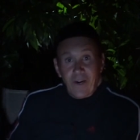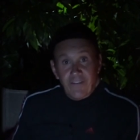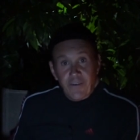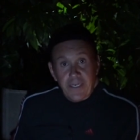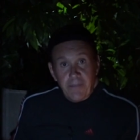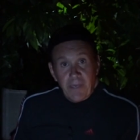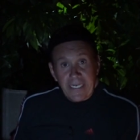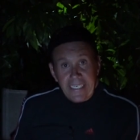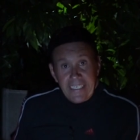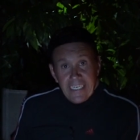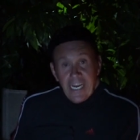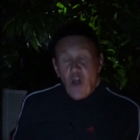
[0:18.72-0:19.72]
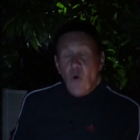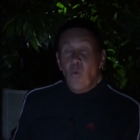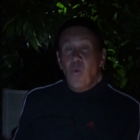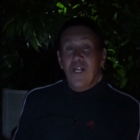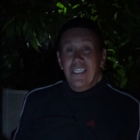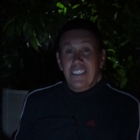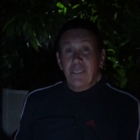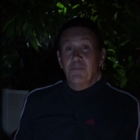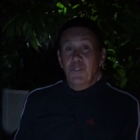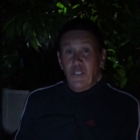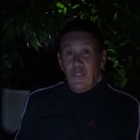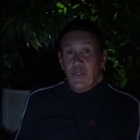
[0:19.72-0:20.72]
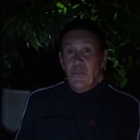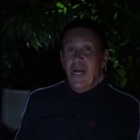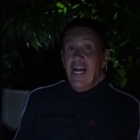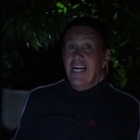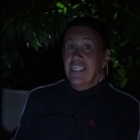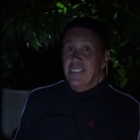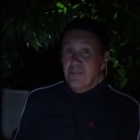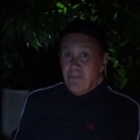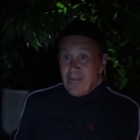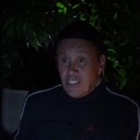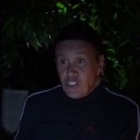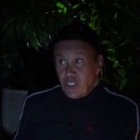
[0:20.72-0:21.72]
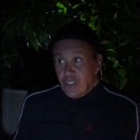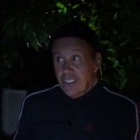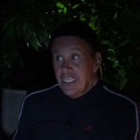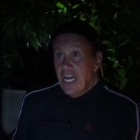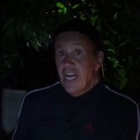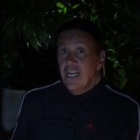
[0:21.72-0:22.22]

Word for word: everybody. Welcome to a special